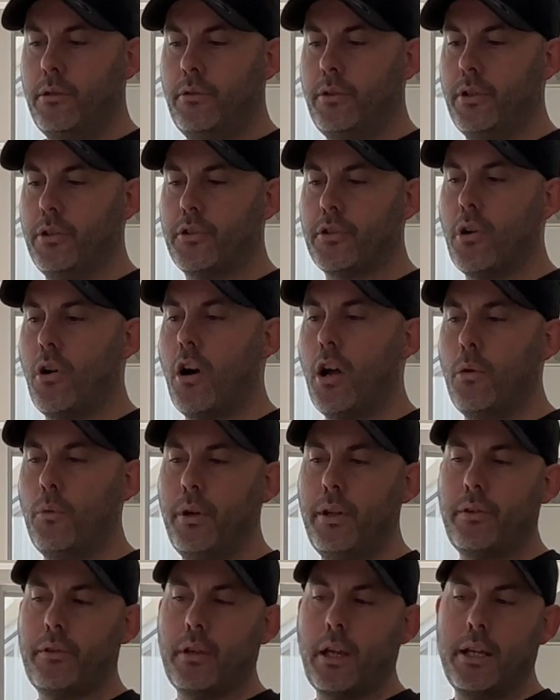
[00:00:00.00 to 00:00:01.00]
the sky
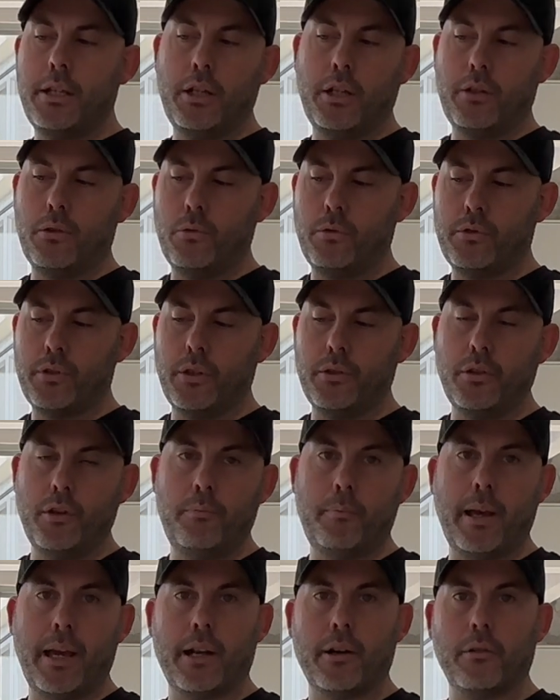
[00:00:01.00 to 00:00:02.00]
with. And you can also do
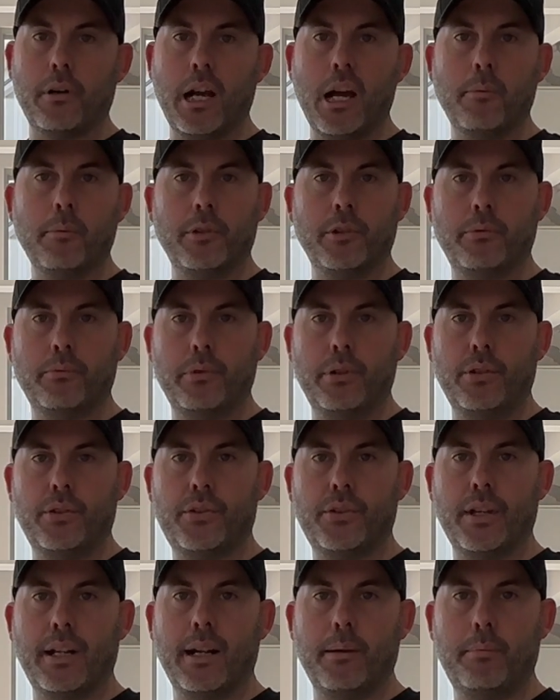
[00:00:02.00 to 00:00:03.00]
panoramas with this
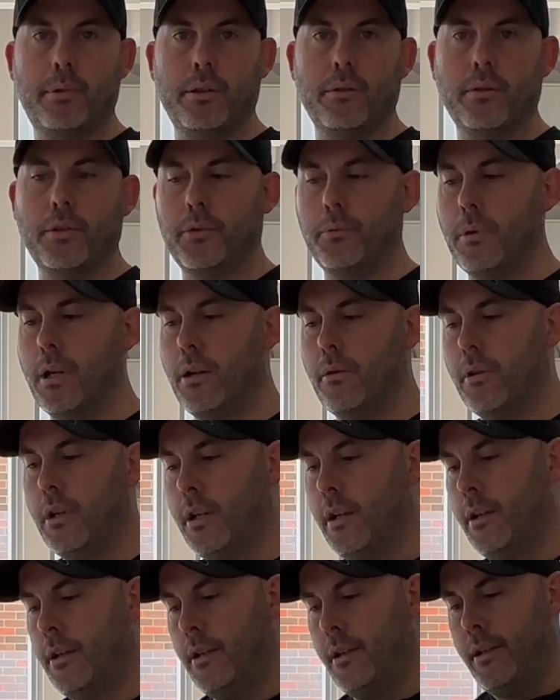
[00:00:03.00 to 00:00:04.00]
setup here as well.
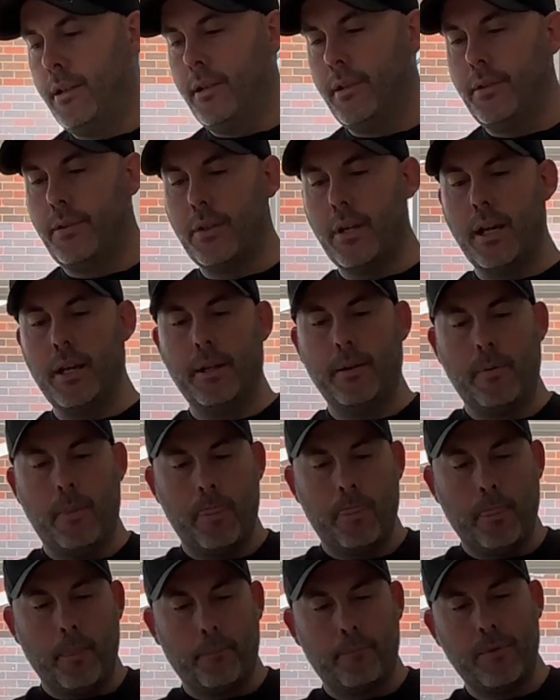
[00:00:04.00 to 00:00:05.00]
So
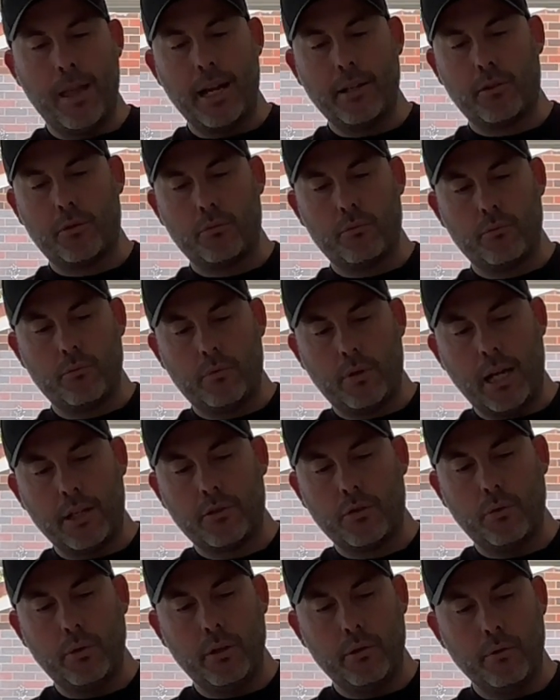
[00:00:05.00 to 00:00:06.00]
that's,
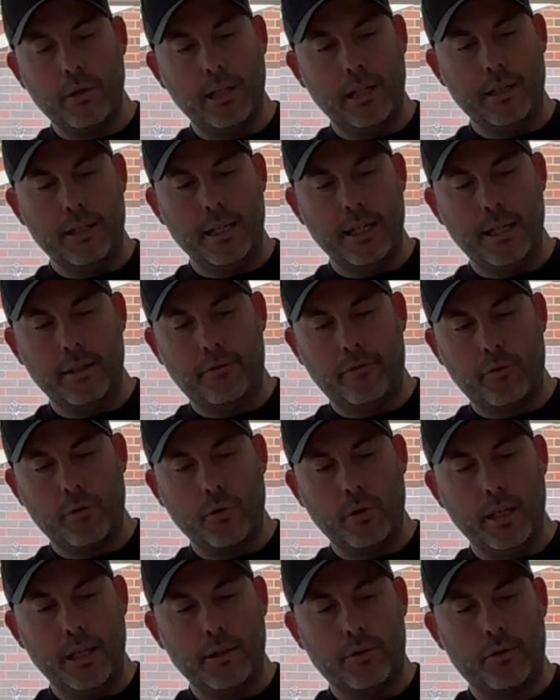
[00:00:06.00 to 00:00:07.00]
that's all you really need
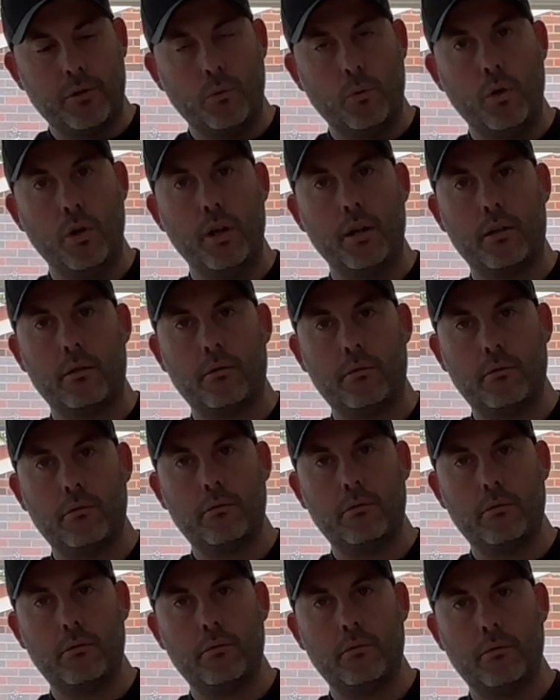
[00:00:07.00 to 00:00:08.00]
for it to work
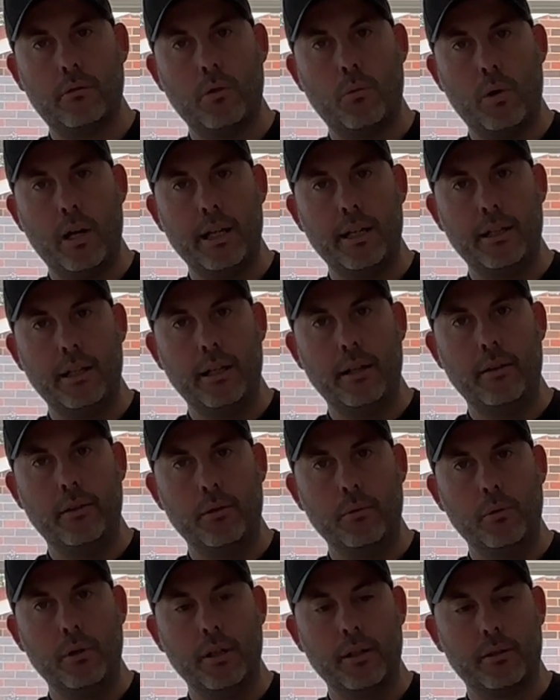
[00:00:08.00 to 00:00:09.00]
the way you need it
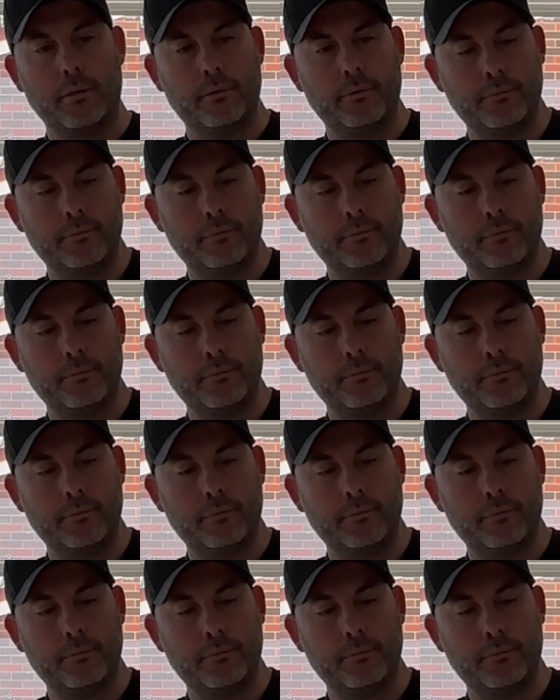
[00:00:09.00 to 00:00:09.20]
to work.